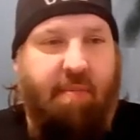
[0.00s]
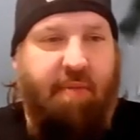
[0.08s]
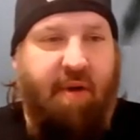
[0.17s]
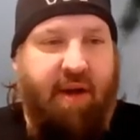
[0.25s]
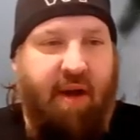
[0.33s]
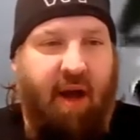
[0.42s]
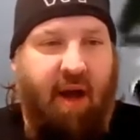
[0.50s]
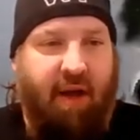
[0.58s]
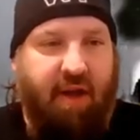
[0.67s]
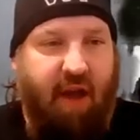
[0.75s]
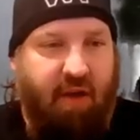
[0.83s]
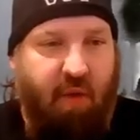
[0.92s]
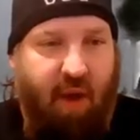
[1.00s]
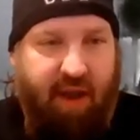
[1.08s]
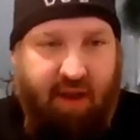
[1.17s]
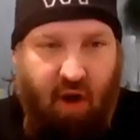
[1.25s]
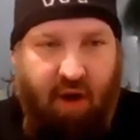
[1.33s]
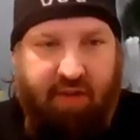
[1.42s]
But a
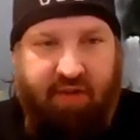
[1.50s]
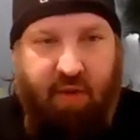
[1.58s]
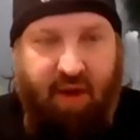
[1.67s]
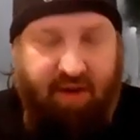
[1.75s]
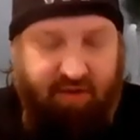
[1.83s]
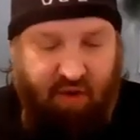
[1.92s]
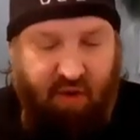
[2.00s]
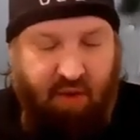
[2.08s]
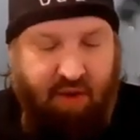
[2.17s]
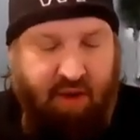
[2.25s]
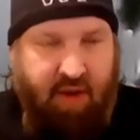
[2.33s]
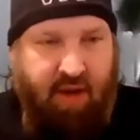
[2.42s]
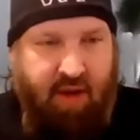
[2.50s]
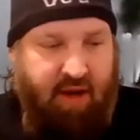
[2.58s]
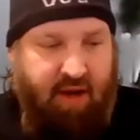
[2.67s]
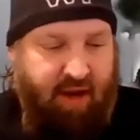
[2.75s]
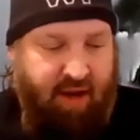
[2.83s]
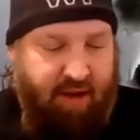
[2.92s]
great cause, a great show.
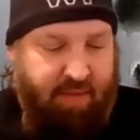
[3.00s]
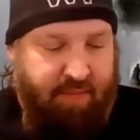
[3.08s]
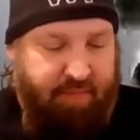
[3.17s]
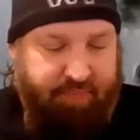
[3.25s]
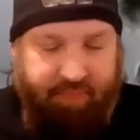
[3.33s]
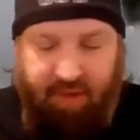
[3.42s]
Awesome.